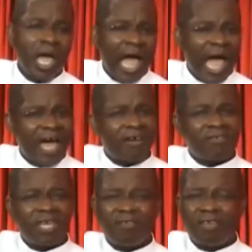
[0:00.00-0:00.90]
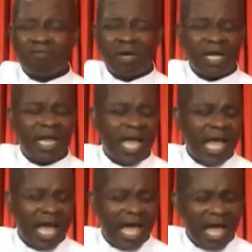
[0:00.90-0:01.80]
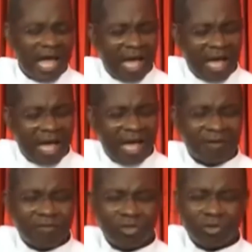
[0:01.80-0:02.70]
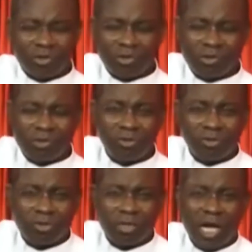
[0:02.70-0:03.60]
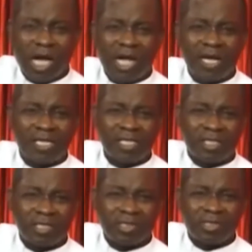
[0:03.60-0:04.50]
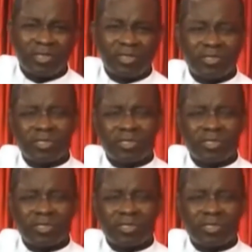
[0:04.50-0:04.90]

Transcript: I've given my life to Christ.